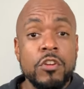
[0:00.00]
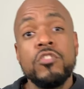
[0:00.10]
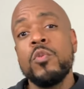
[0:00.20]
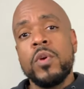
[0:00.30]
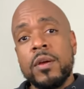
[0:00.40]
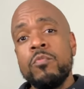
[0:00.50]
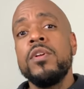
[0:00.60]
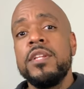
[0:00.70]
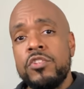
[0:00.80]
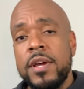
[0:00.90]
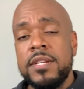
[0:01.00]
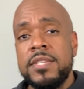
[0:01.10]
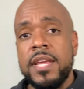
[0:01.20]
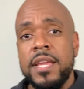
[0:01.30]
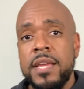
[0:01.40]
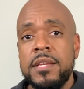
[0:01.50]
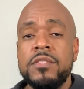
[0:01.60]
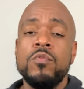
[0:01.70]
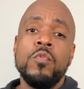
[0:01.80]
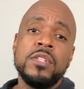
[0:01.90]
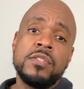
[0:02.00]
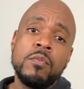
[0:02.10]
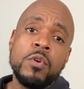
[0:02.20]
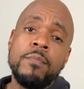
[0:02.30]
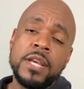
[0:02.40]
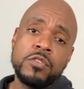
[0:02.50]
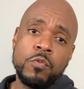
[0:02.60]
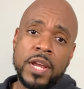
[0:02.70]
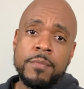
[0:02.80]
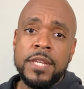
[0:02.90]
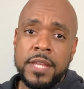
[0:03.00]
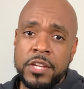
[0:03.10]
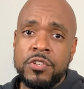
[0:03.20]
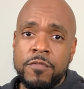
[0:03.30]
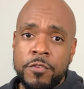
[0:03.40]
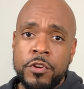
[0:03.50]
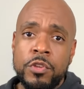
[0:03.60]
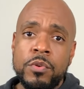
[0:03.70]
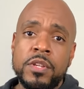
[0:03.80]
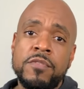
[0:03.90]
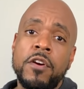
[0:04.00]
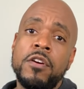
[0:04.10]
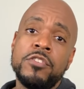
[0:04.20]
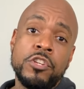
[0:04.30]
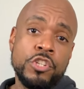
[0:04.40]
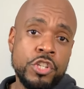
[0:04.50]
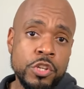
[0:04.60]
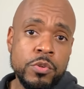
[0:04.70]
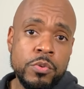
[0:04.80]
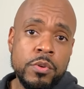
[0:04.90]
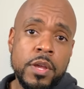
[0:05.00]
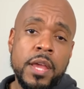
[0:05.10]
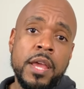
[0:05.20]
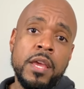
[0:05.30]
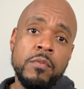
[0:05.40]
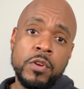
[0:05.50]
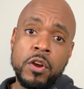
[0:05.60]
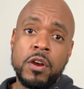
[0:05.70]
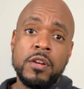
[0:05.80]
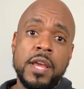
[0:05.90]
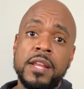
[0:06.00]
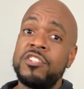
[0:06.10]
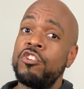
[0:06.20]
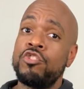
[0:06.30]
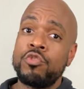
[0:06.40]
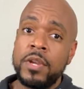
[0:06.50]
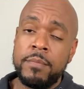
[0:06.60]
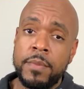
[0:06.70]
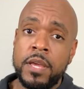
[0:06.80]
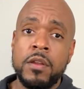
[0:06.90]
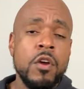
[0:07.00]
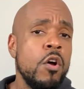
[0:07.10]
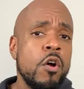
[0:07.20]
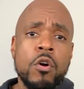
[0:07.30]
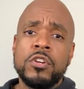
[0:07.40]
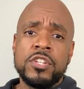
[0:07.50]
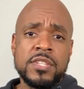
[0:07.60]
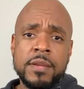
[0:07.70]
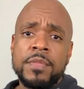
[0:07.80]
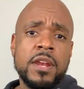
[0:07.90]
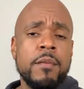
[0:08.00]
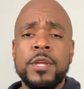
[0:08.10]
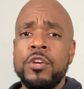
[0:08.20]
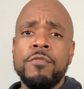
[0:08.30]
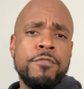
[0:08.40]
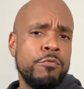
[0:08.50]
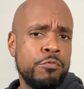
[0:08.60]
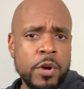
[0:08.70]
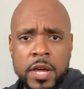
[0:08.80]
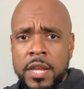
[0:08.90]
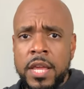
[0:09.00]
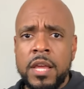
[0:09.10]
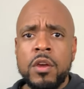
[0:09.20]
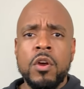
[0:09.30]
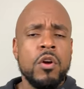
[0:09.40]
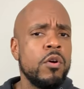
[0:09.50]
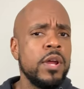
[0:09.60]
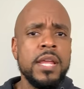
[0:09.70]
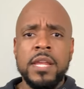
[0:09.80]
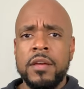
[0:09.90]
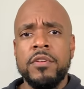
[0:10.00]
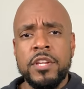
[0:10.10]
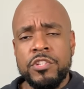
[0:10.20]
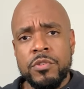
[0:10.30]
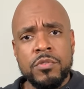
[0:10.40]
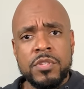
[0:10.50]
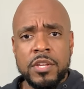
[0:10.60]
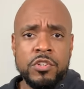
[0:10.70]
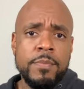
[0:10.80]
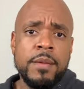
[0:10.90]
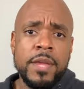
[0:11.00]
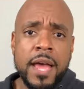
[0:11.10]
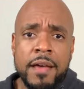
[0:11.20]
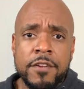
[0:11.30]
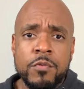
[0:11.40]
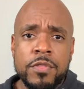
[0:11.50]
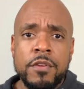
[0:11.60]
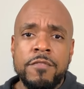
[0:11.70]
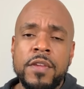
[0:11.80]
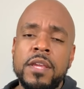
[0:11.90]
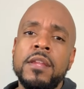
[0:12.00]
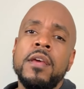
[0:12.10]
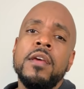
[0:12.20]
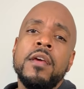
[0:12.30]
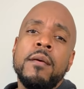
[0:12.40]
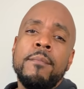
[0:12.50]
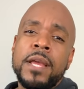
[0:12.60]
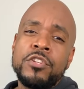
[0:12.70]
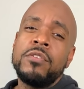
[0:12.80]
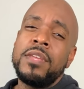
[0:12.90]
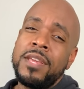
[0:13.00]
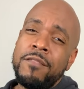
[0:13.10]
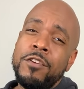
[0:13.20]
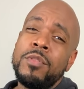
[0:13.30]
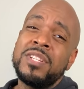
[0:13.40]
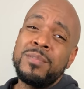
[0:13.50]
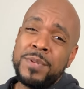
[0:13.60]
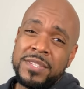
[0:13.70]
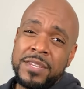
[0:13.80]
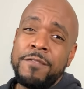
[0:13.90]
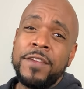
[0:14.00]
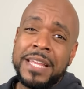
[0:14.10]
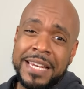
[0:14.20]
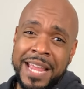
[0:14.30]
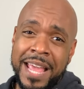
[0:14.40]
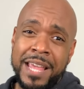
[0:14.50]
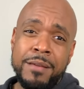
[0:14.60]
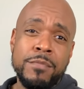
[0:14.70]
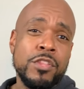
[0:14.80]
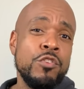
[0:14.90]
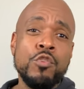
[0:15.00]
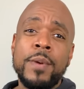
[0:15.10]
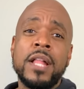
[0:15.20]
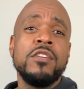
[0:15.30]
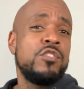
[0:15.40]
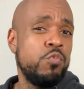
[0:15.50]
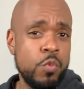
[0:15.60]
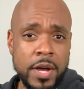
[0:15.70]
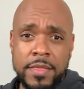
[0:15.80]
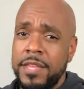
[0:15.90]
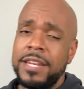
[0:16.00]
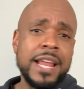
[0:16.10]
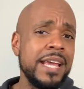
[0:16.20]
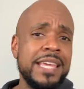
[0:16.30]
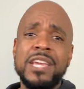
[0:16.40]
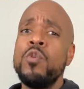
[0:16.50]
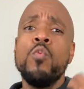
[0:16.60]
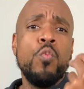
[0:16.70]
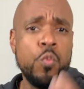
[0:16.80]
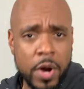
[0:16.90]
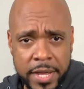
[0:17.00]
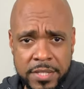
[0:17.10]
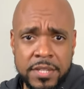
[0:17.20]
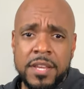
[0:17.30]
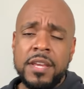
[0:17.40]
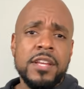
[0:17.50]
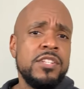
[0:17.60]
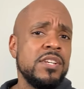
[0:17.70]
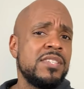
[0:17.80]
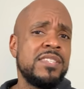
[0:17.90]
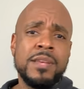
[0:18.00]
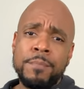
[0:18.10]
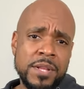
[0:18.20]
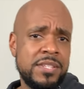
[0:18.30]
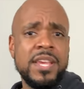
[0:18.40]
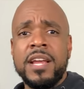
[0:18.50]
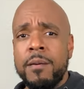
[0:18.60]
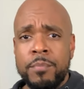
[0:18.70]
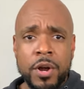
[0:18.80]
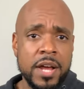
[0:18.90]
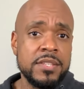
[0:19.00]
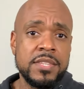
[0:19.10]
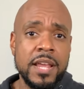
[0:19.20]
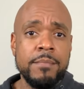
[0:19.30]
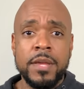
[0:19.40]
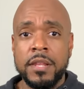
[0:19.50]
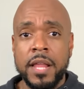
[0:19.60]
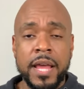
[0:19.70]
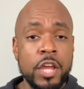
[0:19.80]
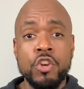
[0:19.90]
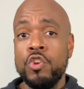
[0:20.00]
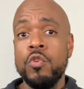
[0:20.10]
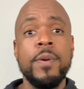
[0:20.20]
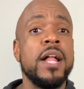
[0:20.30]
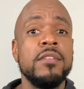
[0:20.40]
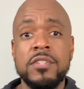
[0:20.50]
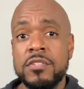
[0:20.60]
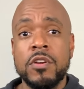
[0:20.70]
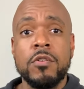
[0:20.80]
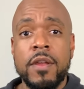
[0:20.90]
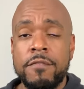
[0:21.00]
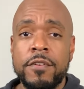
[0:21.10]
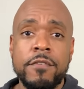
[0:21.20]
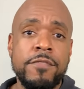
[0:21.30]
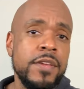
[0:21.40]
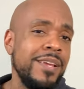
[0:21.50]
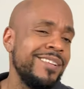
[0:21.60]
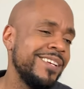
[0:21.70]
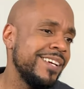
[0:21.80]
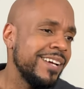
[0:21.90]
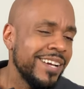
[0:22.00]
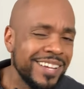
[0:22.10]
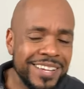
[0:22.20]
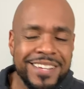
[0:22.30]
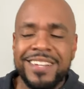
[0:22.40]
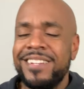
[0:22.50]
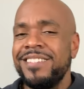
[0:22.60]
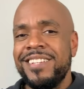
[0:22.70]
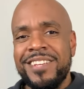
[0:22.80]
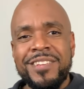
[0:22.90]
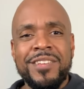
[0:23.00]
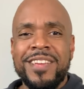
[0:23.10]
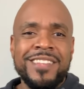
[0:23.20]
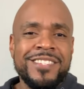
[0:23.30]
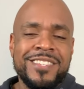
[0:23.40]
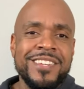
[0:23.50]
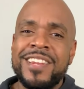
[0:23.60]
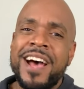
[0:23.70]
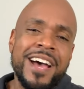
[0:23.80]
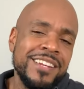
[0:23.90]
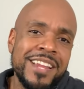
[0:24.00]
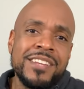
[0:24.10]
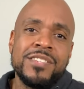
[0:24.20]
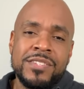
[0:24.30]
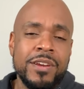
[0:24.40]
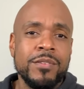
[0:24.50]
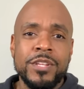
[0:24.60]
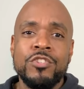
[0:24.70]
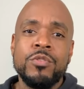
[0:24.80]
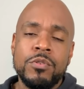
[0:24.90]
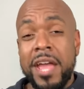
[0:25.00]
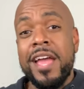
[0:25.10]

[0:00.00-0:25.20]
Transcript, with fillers: So what I'm really trying to say is when someone makes a recommendation for you as far as a shoe and regard it as a treatment or just something that'd be good for running or any other issues that you may be having with your feet, make sure they give you the specific name, the New Balance what, the Nike what. Just simply saying a broad statement like New Balances are great for your feet, uh, it's not necessarily true.